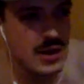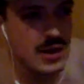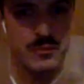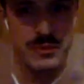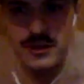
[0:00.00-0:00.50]

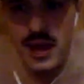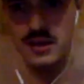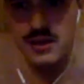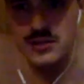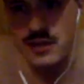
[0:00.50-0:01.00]
your beer
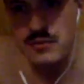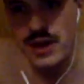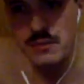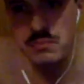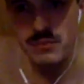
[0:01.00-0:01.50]
goggles on when
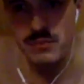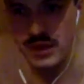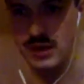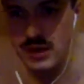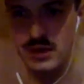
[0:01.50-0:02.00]
I
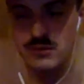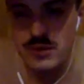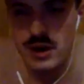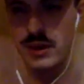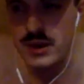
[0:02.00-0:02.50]
make
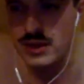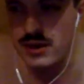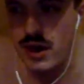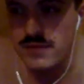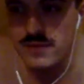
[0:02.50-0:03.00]
an
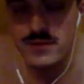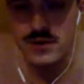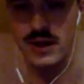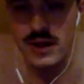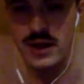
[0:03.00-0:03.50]
offer
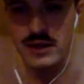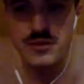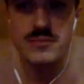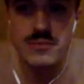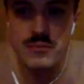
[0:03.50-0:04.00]
for
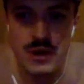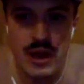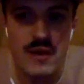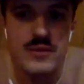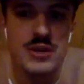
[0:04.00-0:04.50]
Adrian. When
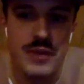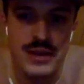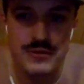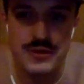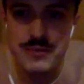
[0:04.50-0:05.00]
I offer you
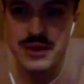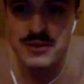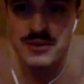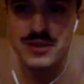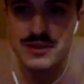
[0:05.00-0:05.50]
Adrian
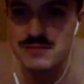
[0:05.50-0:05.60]
Peterson